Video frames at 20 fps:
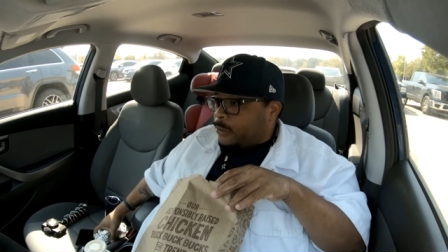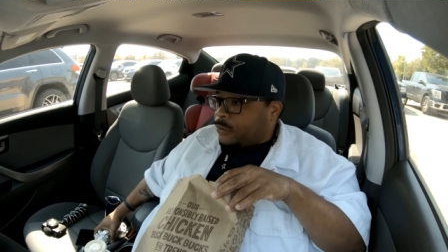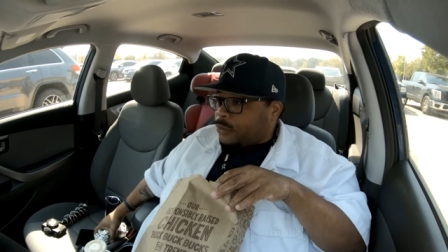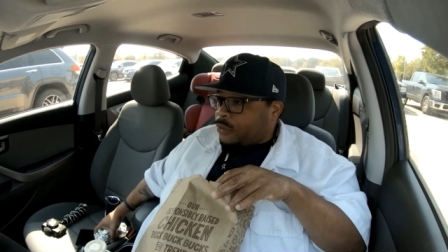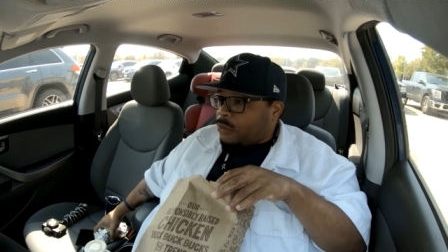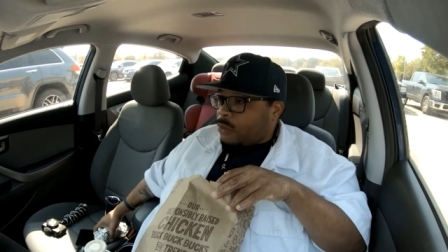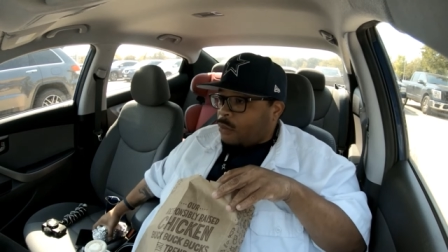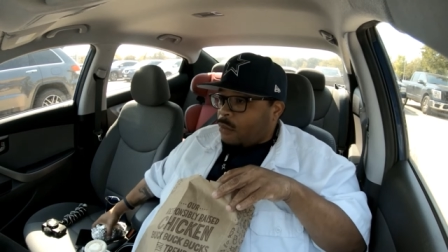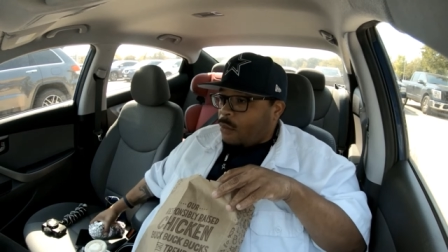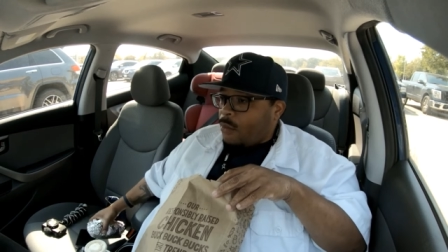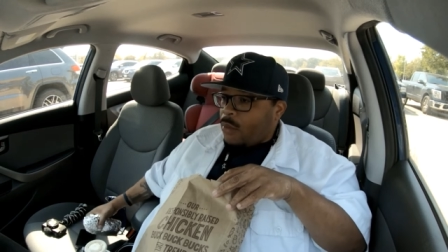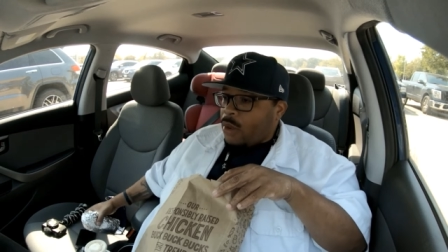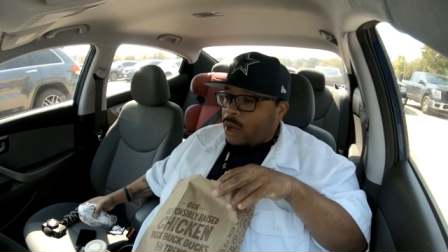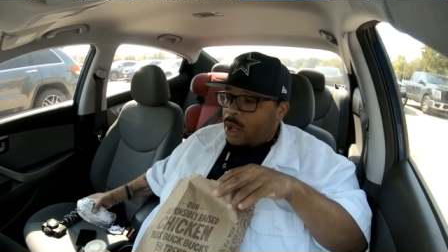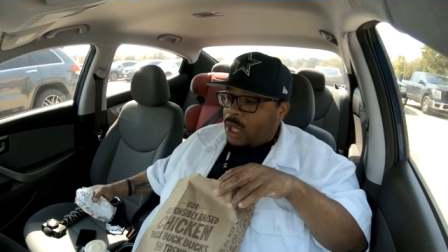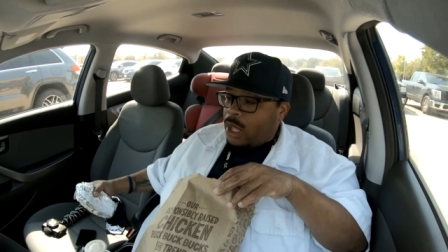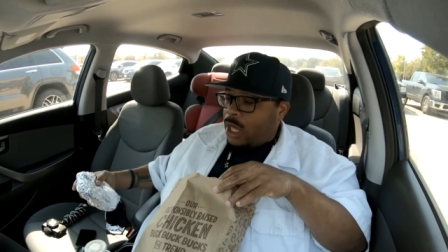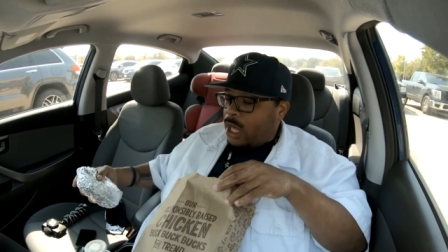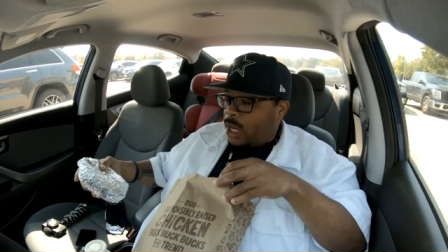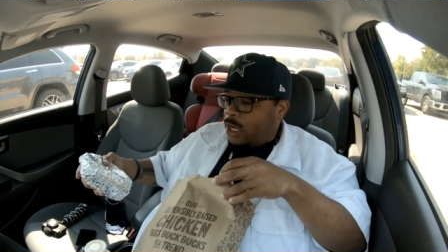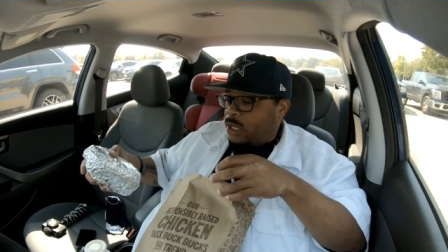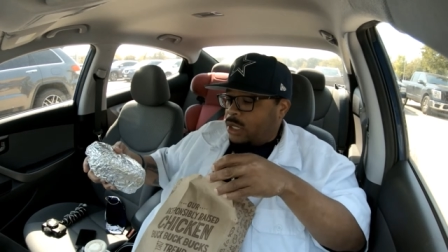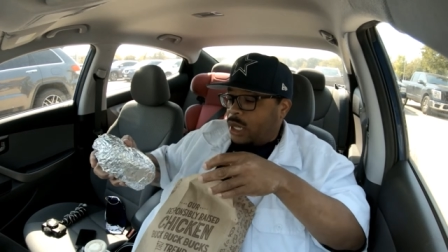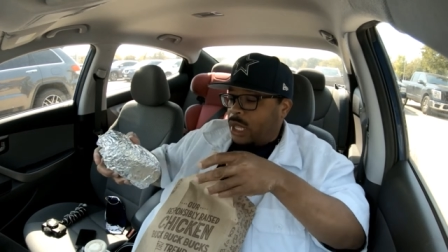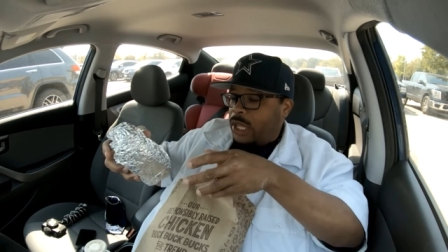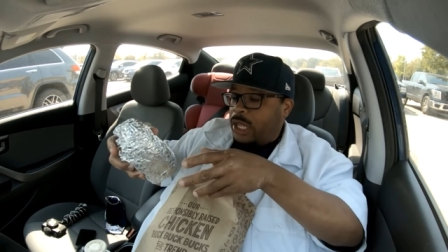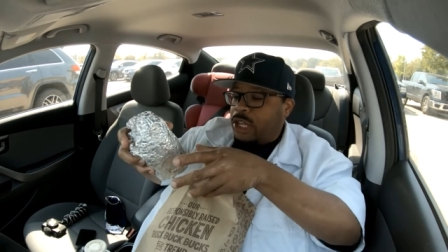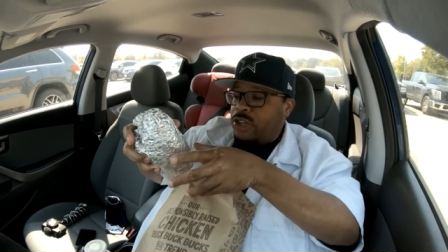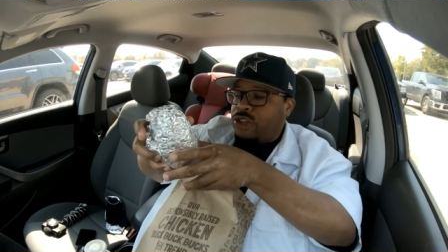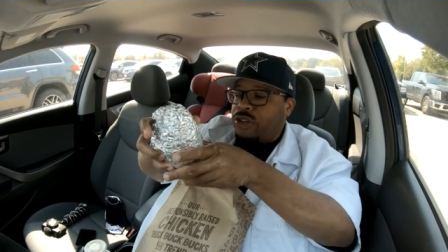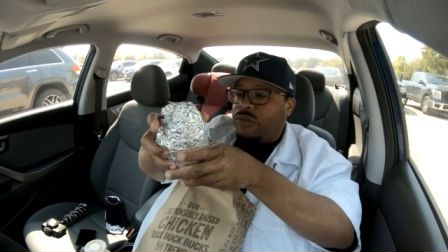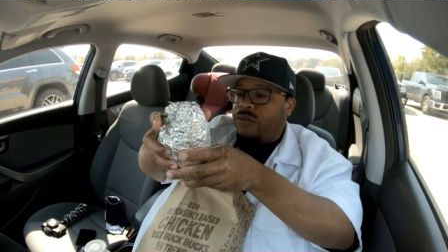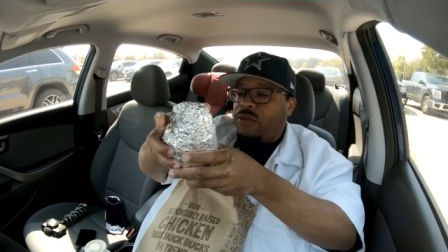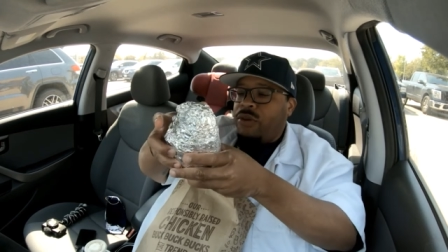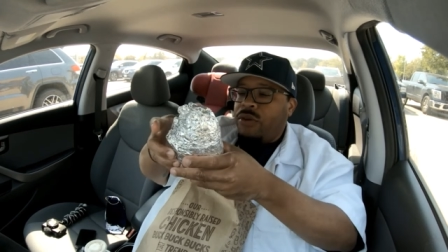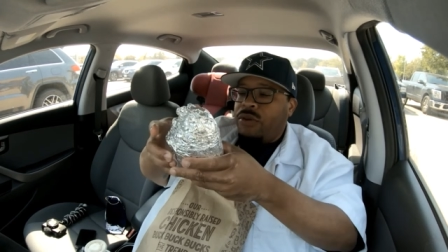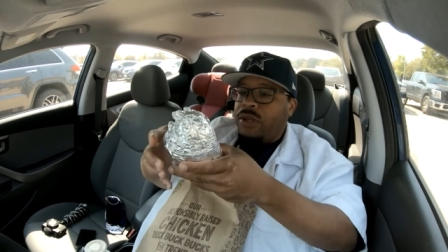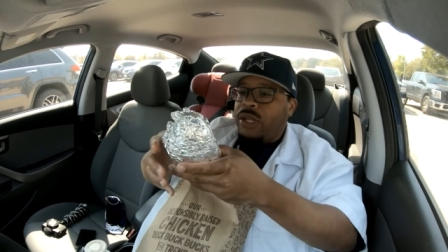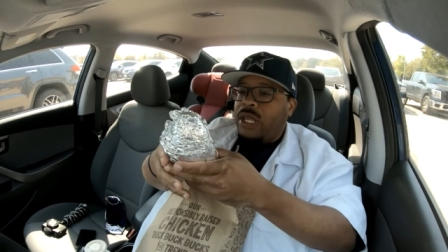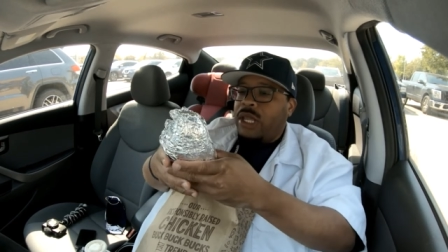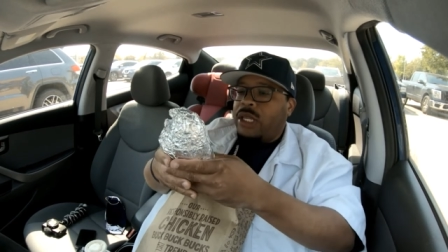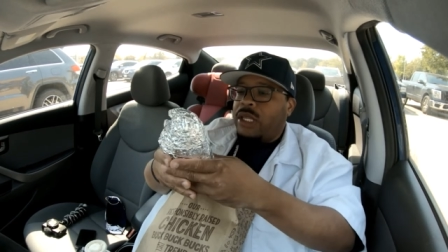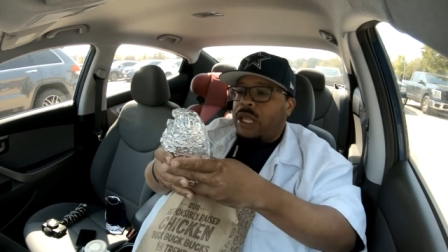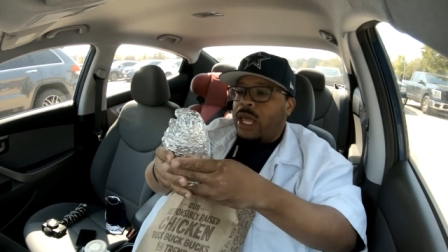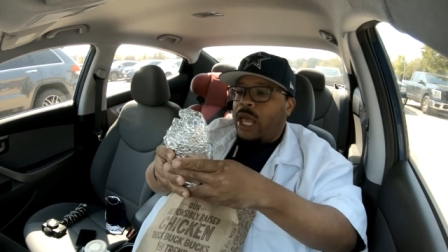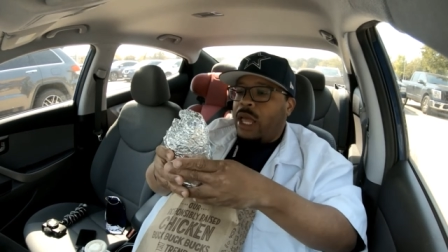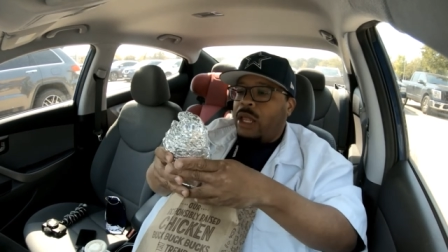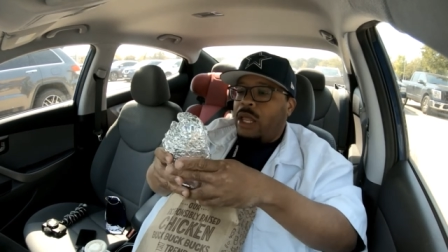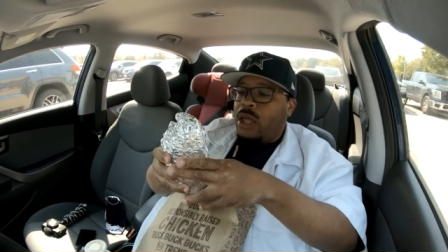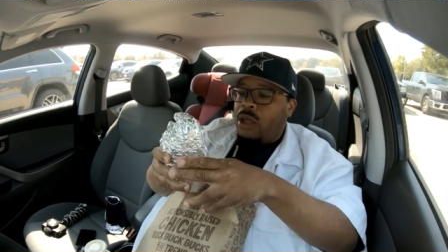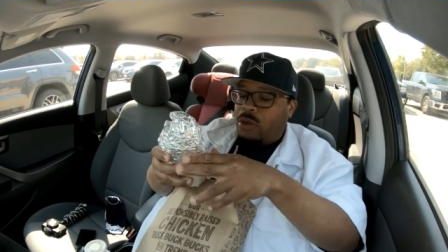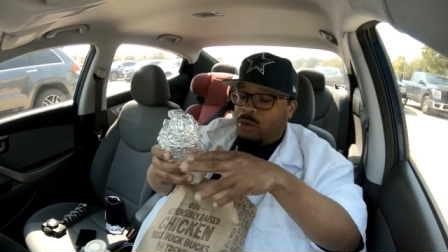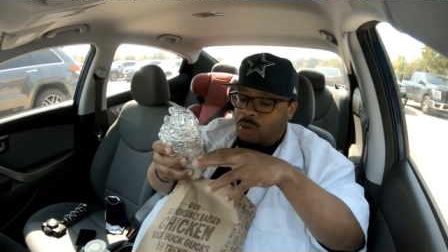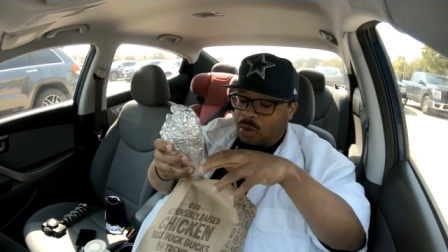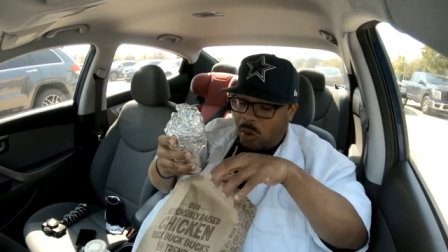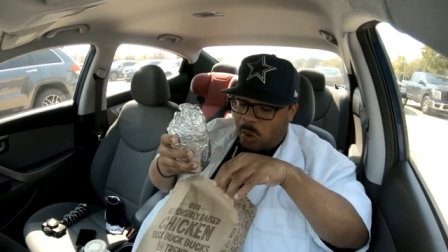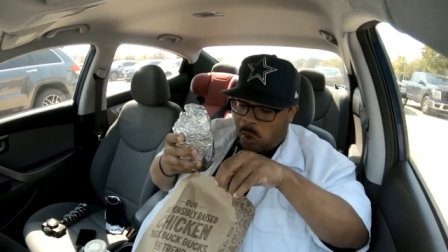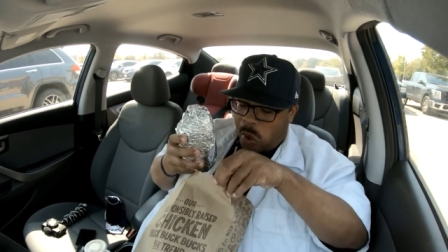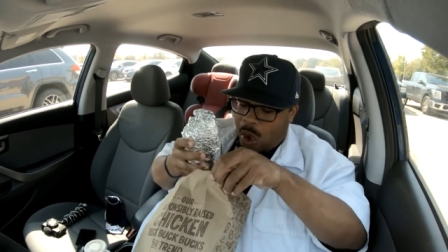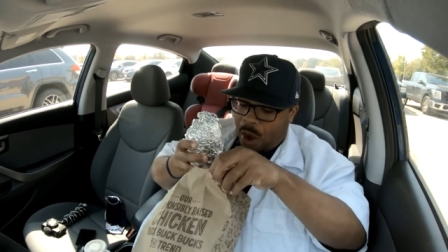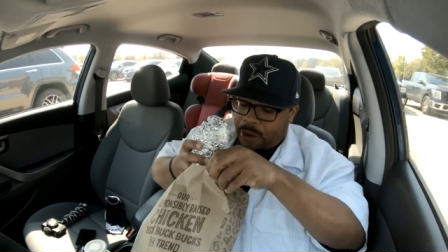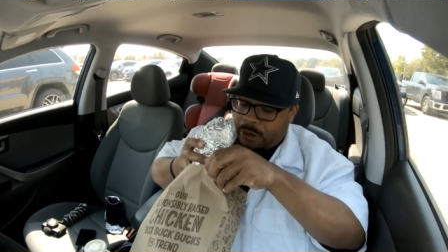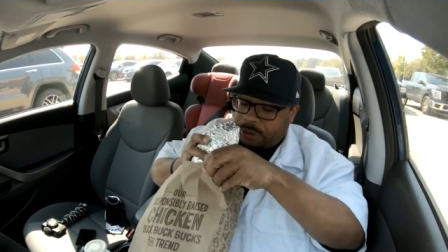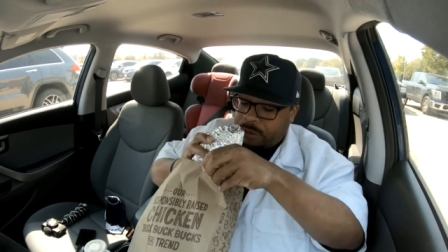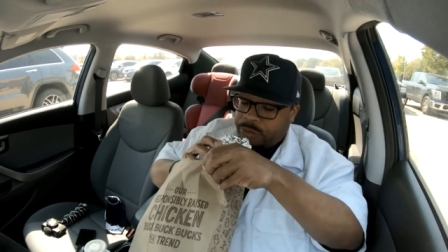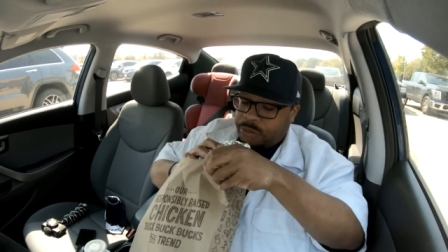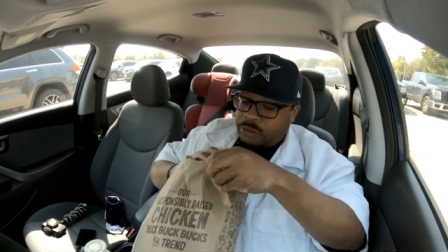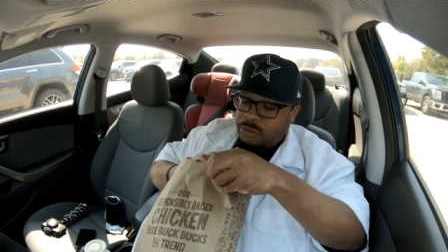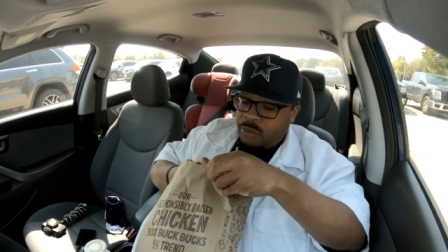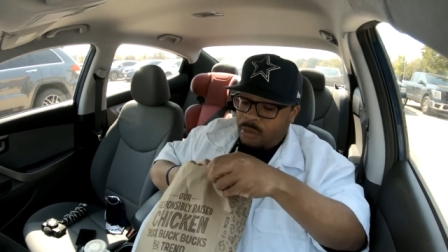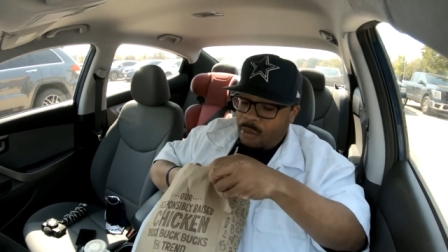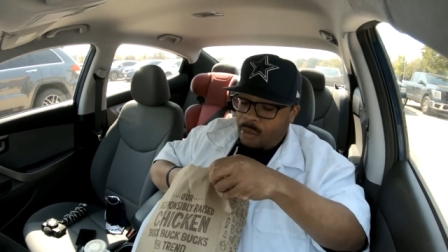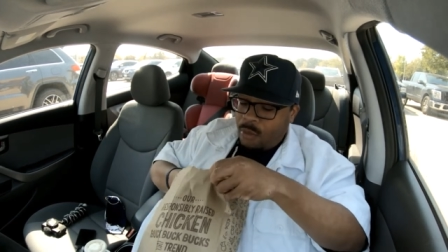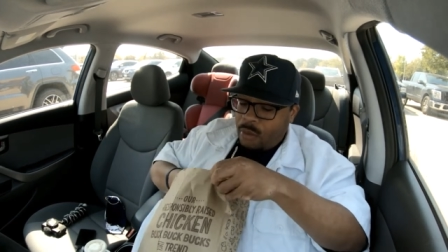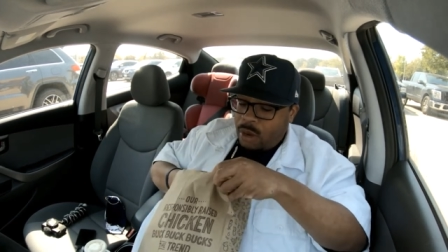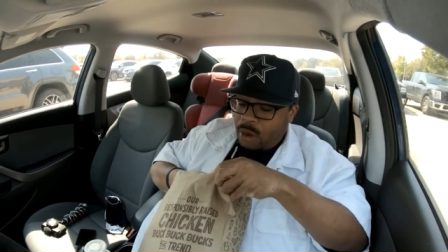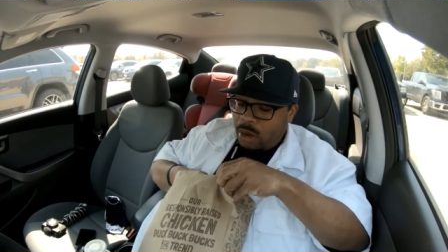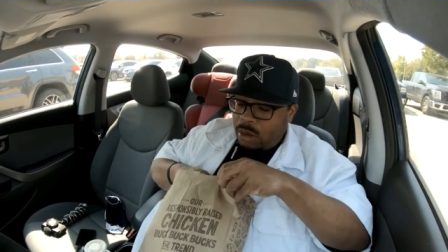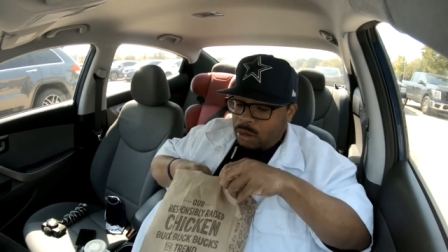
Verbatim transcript: Mm. They kind of like get your food and get the hell on. Okay.